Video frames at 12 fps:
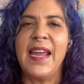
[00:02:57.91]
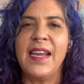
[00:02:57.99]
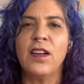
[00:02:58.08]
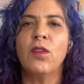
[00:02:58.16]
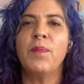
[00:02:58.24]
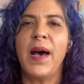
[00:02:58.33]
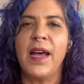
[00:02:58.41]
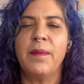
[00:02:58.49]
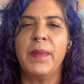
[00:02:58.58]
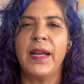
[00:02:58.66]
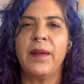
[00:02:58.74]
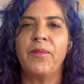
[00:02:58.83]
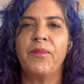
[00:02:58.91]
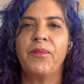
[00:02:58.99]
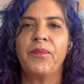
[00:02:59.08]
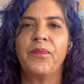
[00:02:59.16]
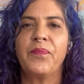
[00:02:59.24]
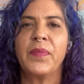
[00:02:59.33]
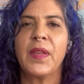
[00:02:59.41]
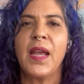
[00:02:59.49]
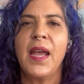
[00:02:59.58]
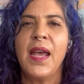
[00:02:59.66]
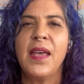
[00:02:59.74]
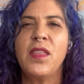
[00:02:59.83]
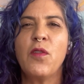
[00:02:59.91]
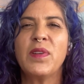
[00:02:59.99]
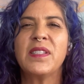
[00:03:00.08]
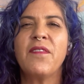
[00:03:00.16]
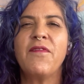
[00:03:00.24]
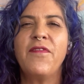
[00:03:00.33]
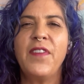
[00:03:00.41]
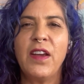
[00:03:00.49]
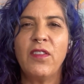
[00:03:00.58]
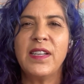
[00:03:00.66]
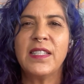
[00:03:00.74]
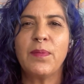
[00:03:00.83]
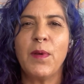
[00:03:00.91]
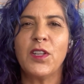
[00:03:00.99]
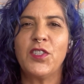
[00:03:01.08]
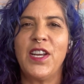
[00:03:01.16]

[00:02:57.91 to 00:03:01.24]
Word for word: anal bottoming. There is a very small